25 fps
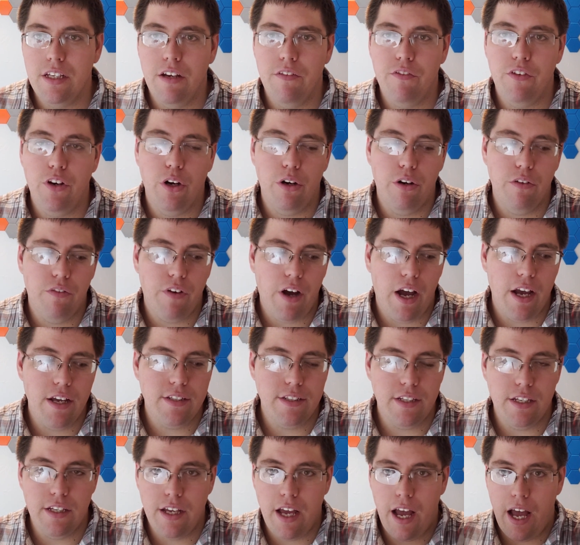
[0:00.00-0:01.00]
If your
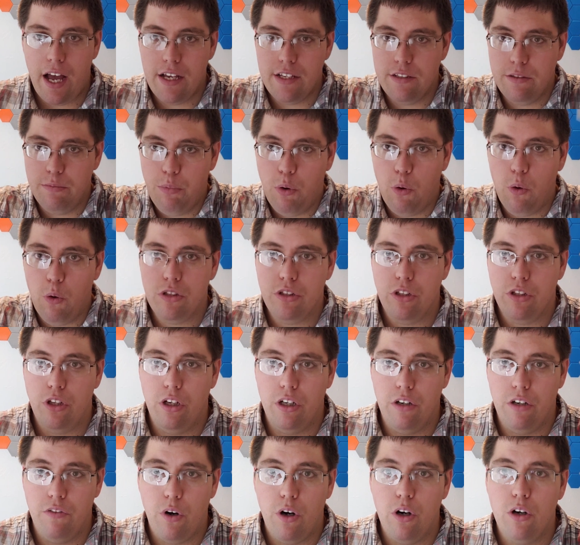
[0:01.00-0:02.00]
device, it has ports
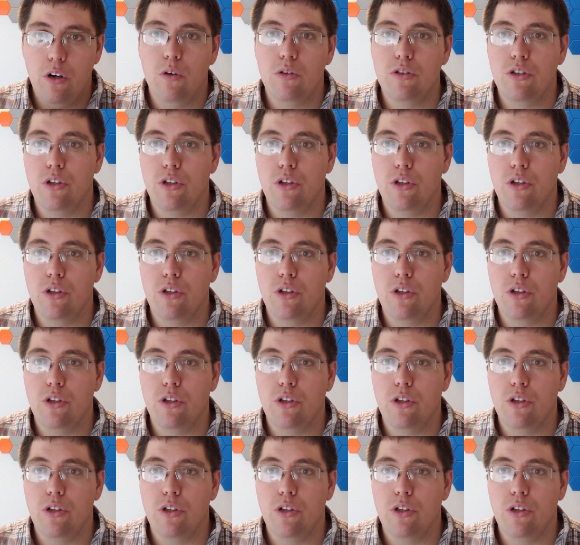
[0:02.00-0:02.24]
along the vertical,